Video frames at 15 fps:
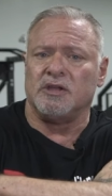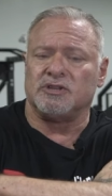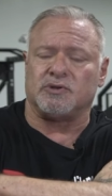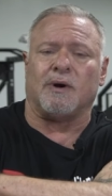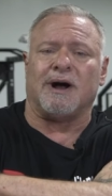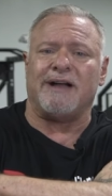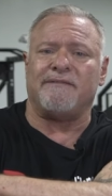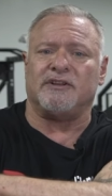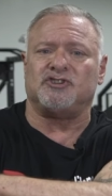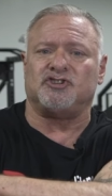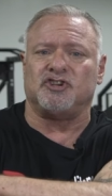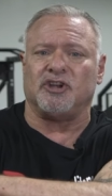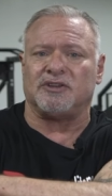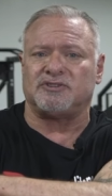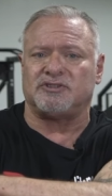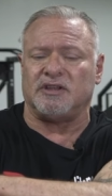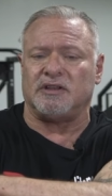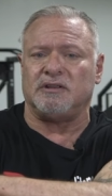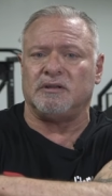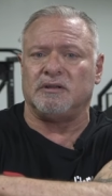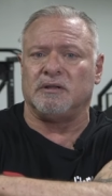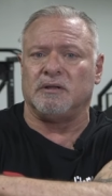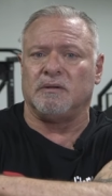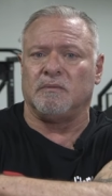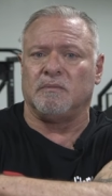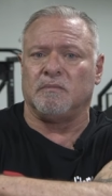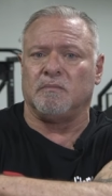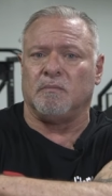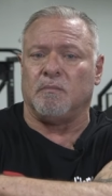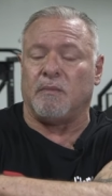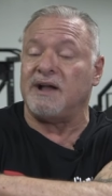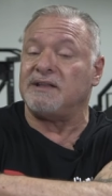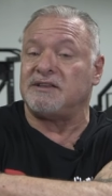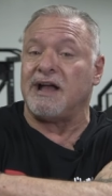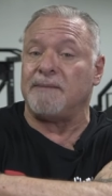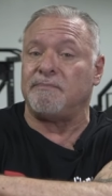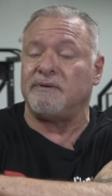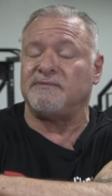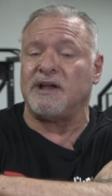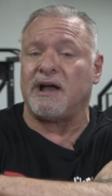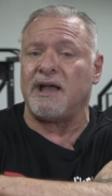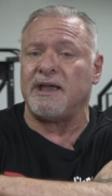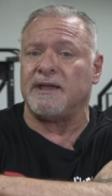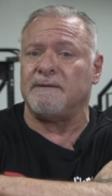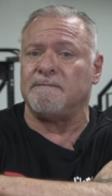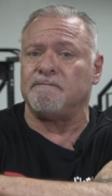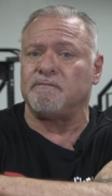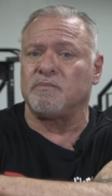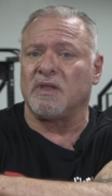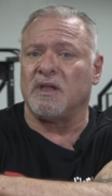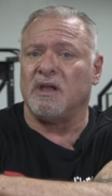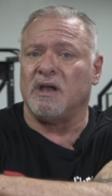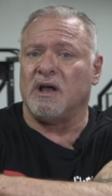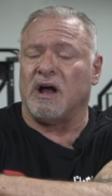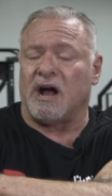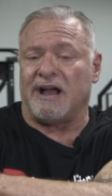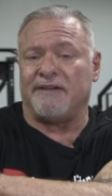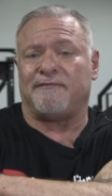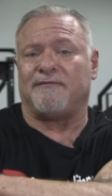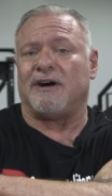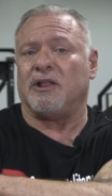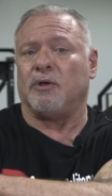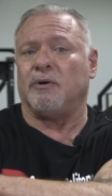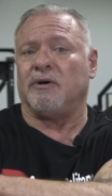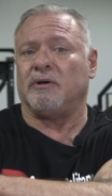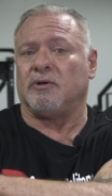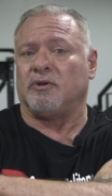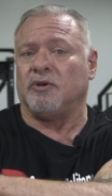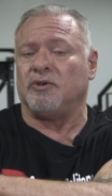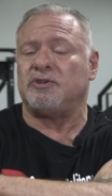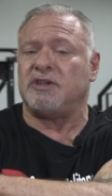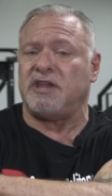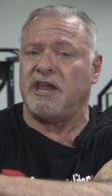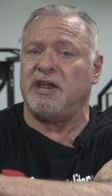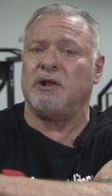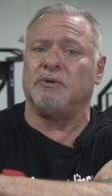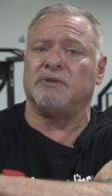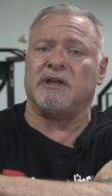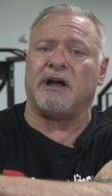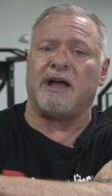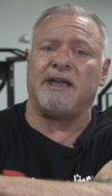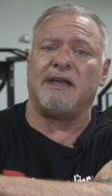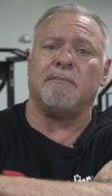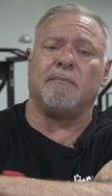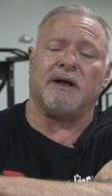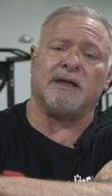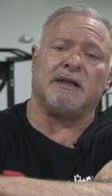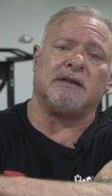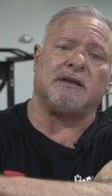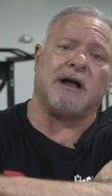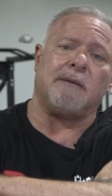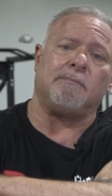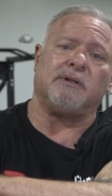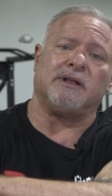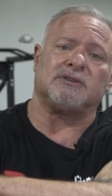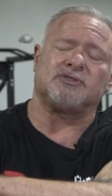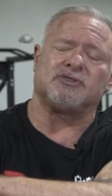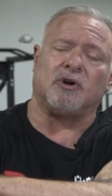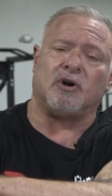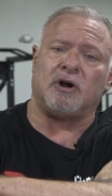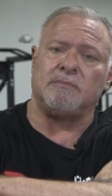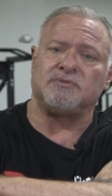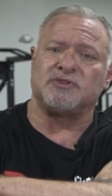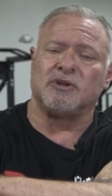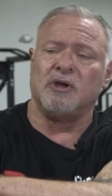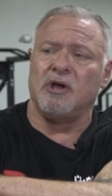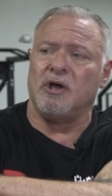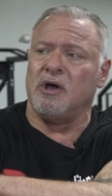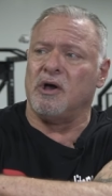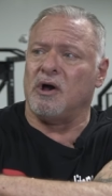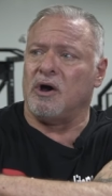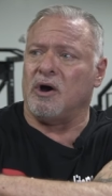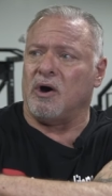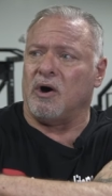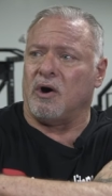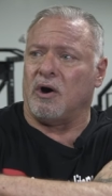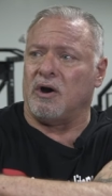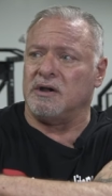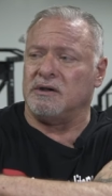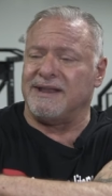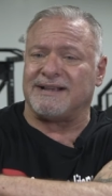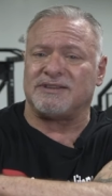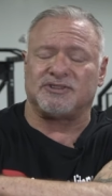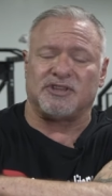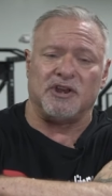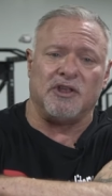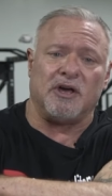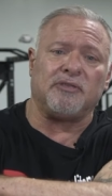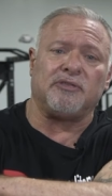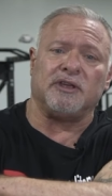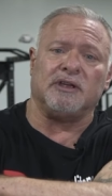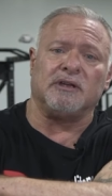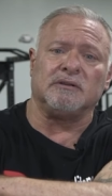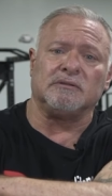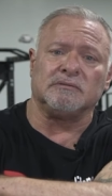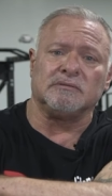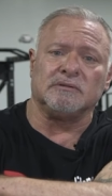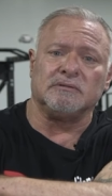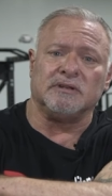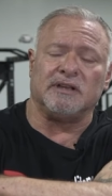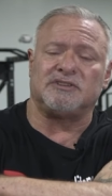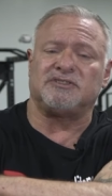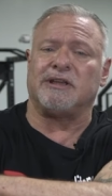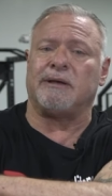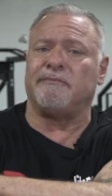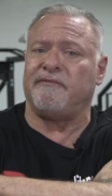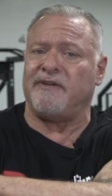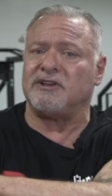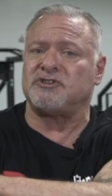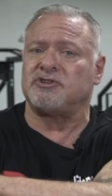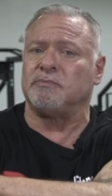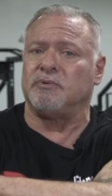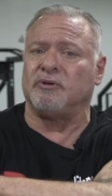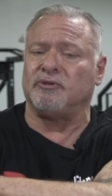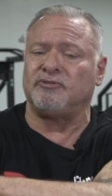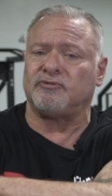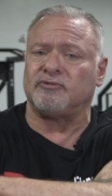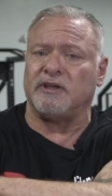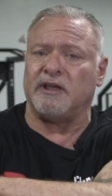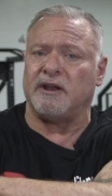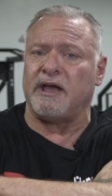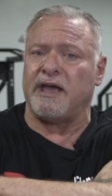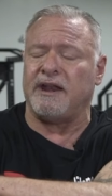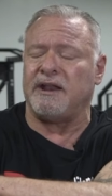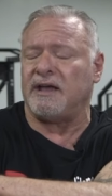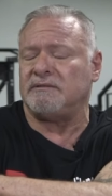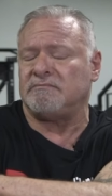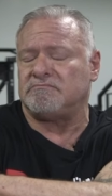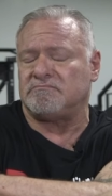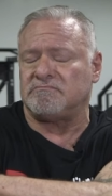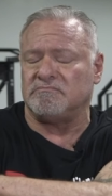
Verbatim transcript: So I've adjusted my type of diet. I follow a good keto diet. My complex carbs are next to nothing except vegetables, and, I